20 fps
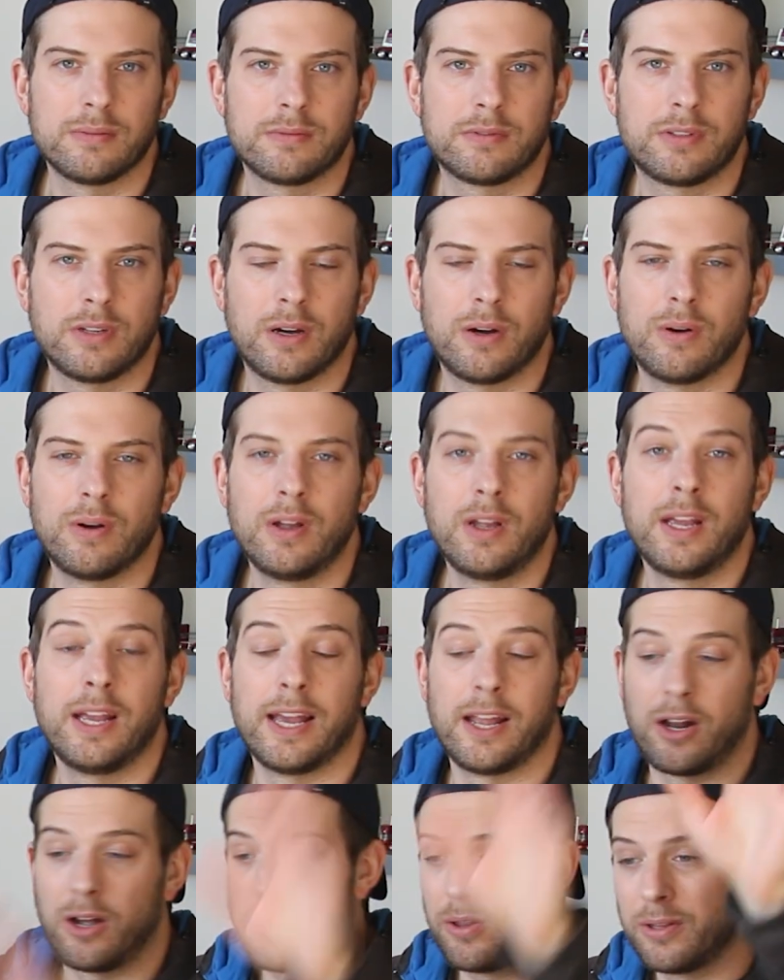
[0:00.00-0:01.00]
So,
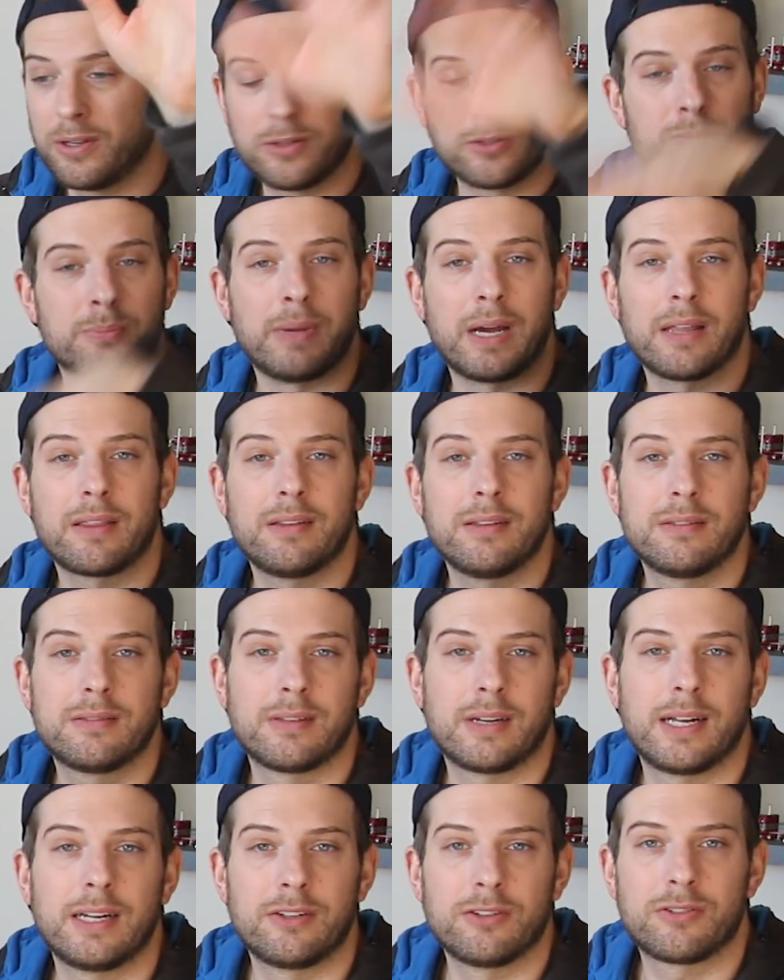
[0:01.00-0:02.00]
and all those methods
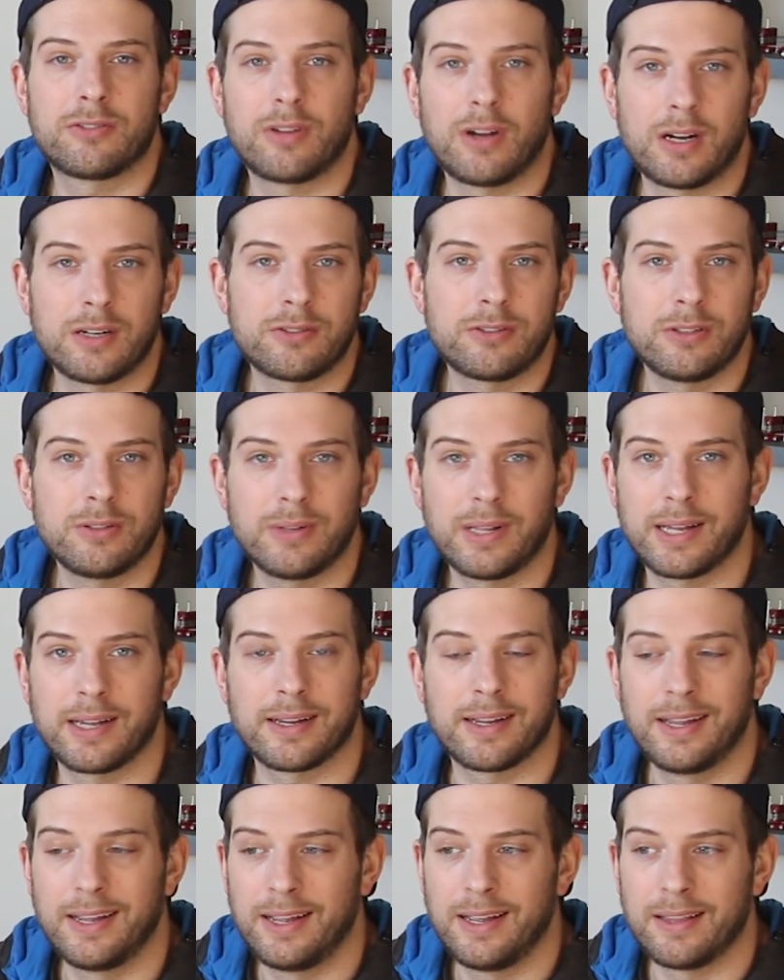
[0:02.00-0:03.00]
that I just taught you,
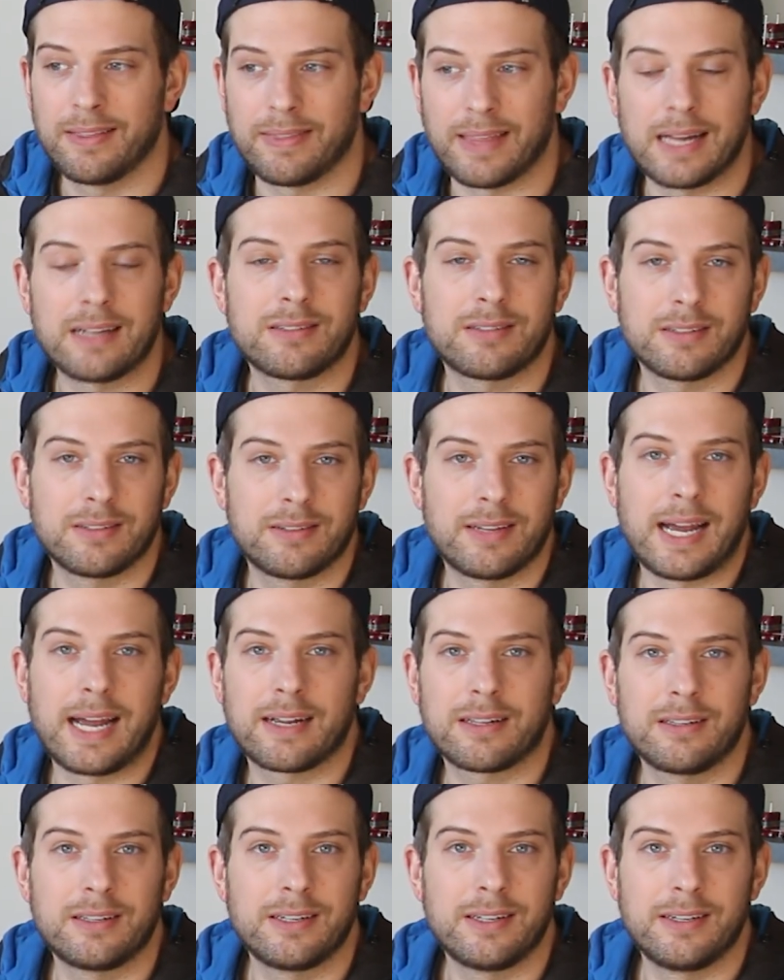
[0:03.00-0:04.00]
like, that's
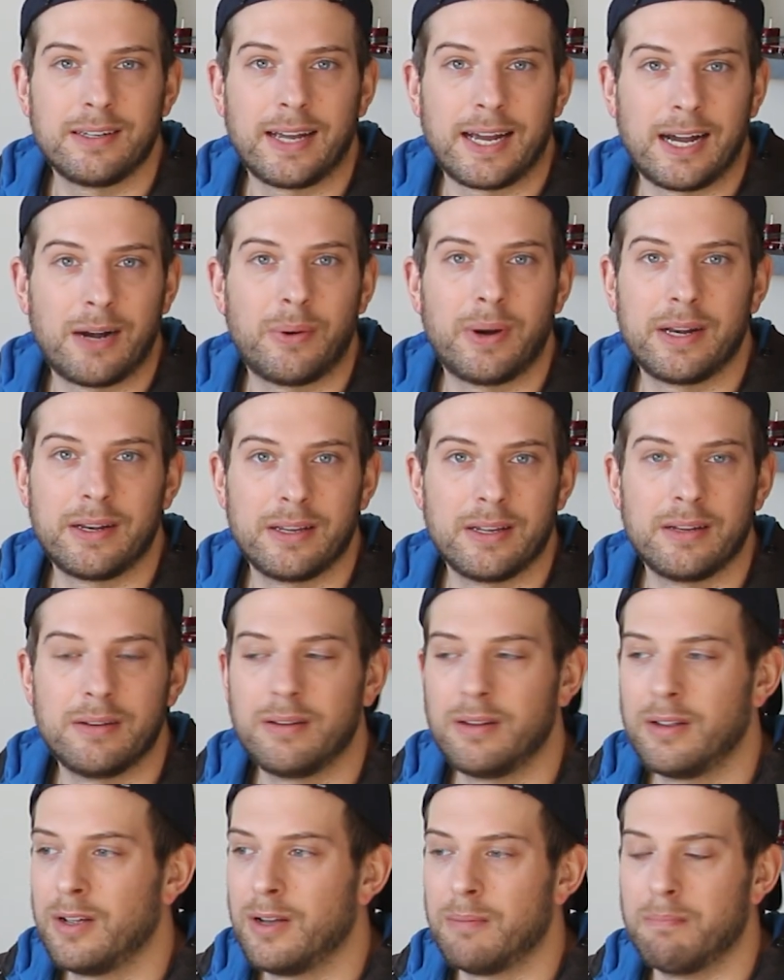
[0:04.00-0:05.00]
exactly how I
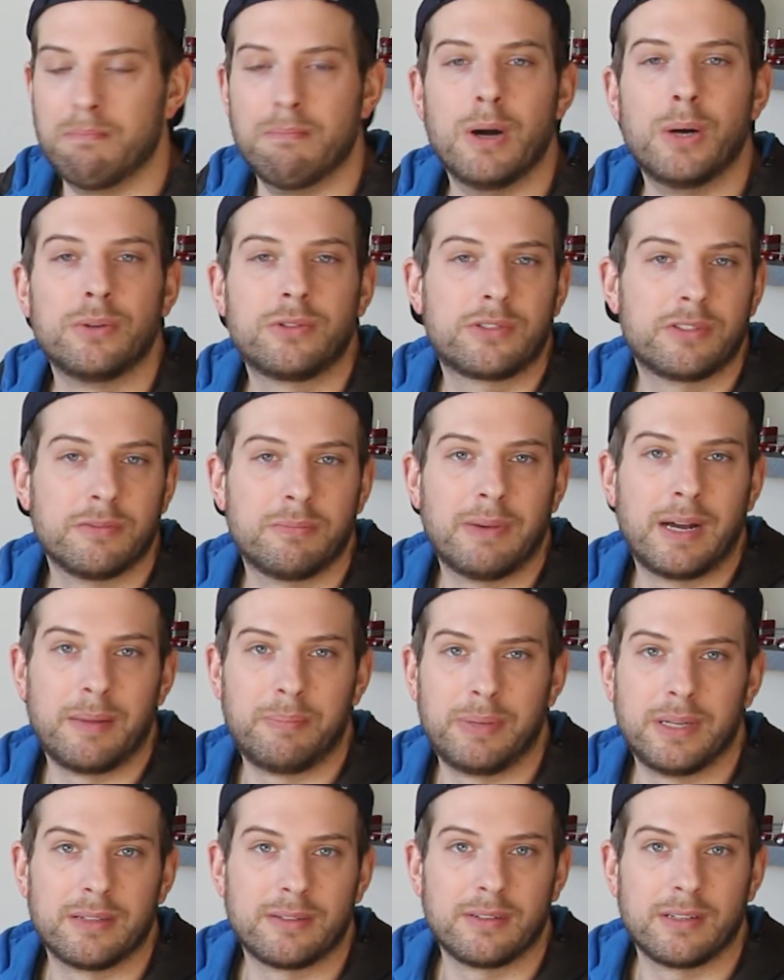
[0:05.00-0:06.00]
did most of my
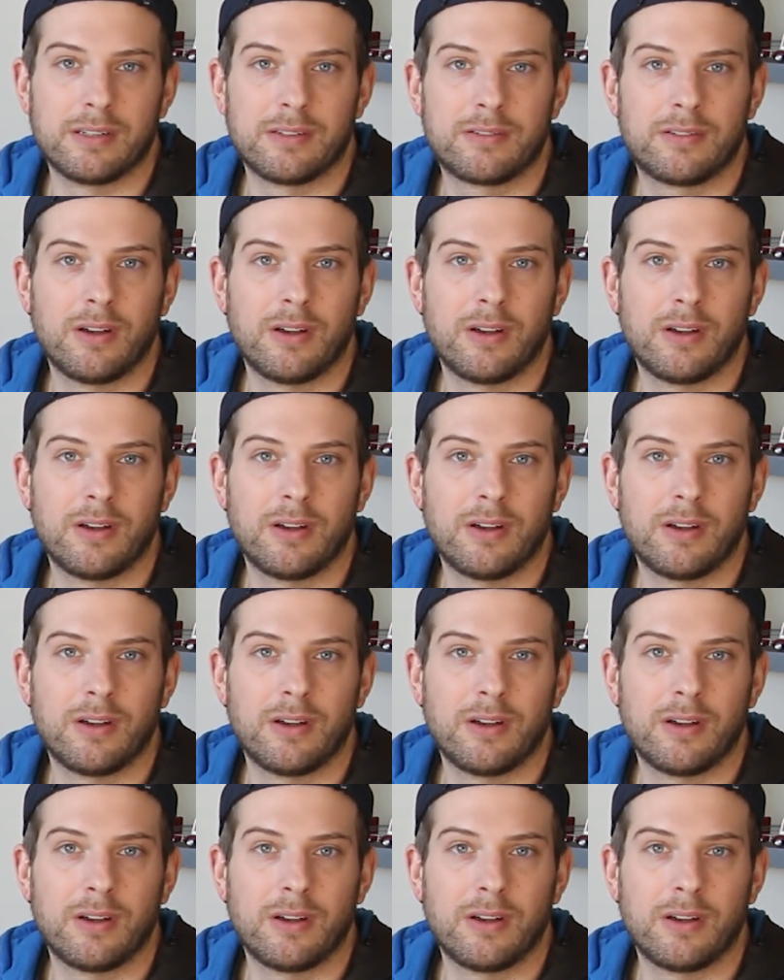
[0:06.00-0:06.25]
business.